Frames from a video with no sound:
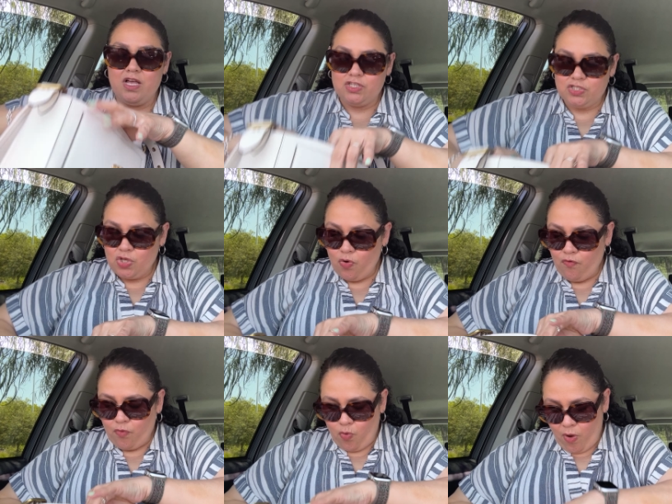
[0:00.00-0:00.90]

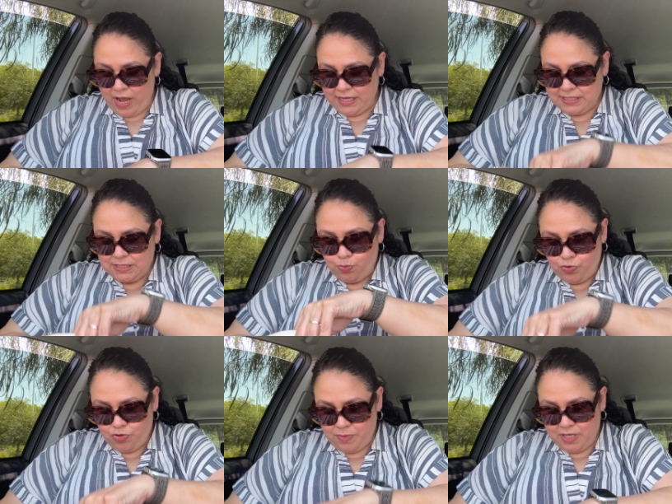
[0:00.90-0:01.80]
So quite
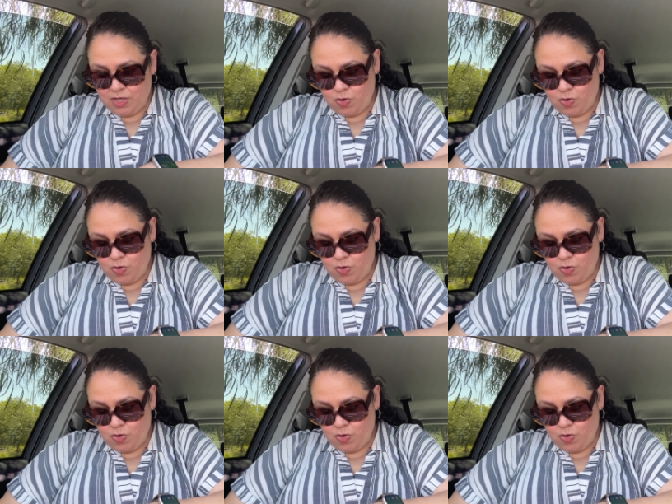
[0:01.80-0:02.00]
roomy,